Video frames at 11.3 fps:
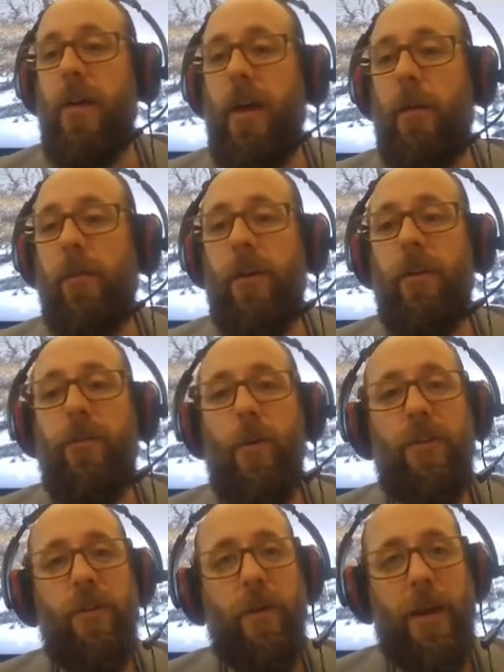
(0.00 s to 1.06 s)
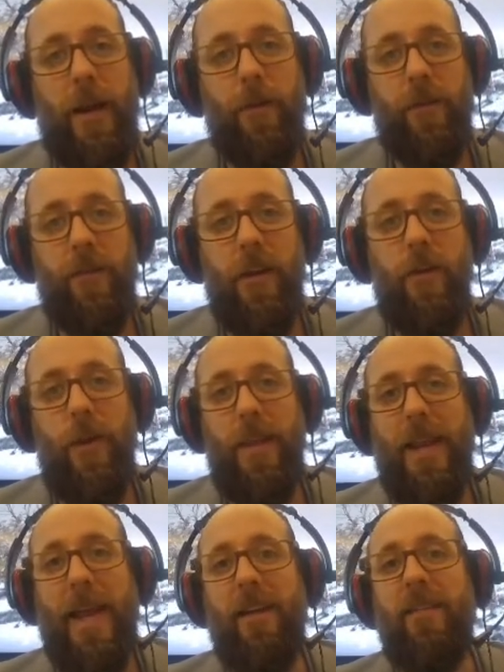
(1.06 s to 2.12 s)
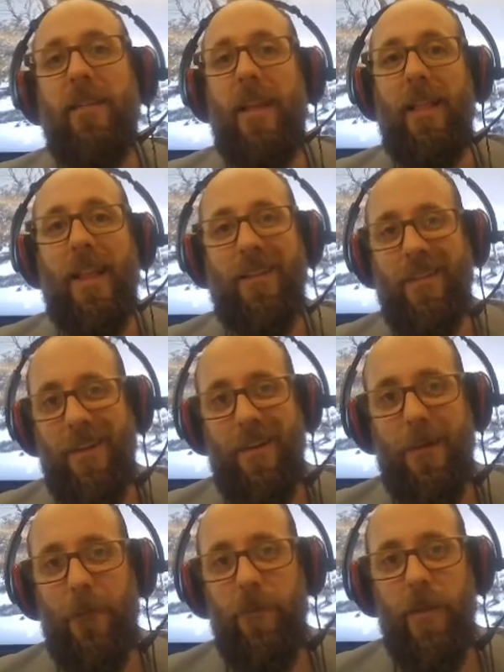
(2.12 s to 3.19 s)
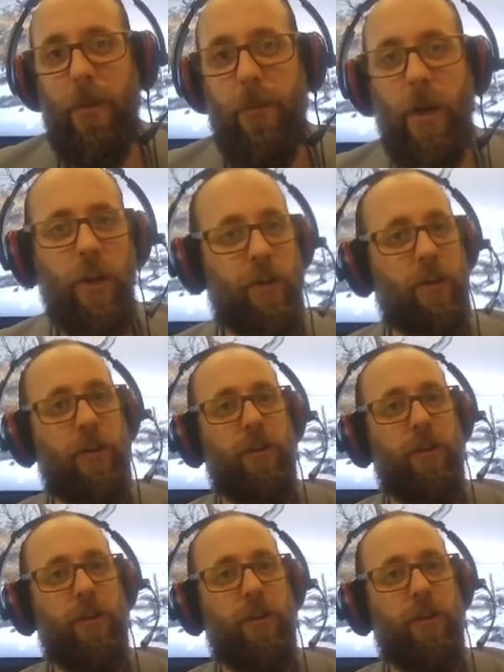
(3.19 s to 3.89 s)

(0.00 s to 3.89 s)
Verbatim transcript: I'm looking forward to it and I'll see you in the next lesson. Peace.